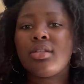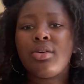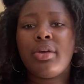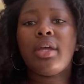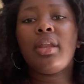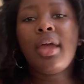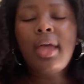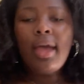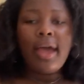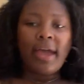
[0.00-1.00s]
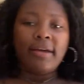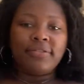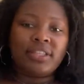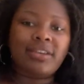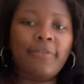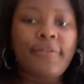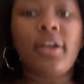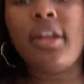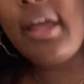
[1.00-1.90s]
to it. I have this outfit on,